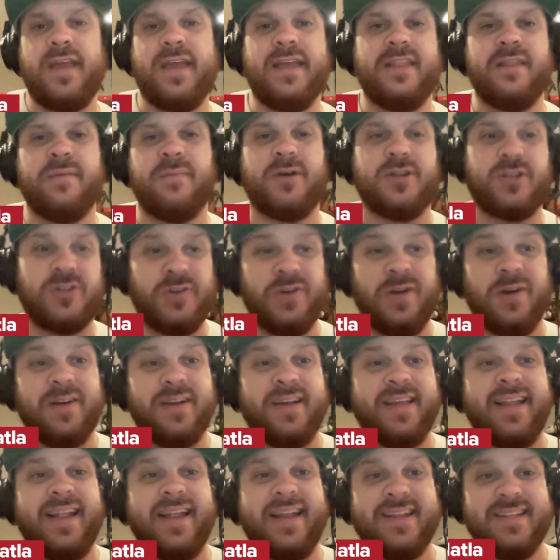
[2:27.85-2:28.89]
in the Montreal
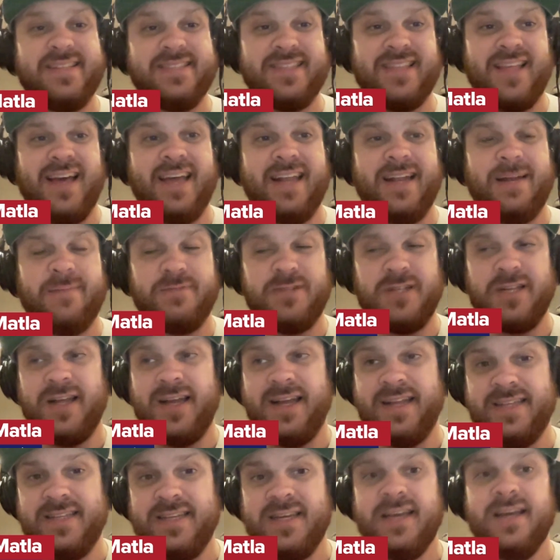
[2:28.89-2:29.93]
Canadiens lineup
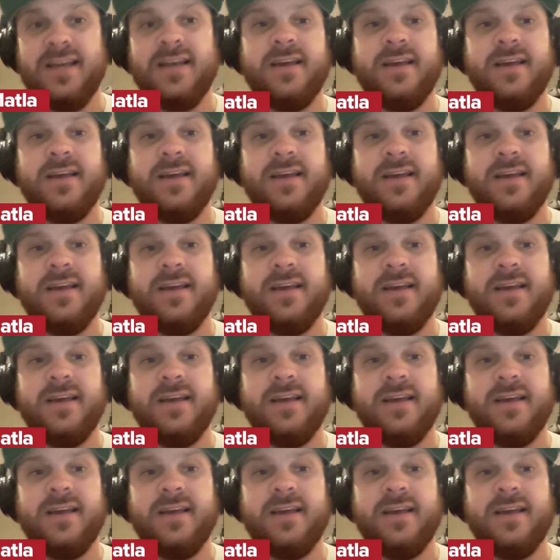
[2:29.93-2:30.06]
tonight.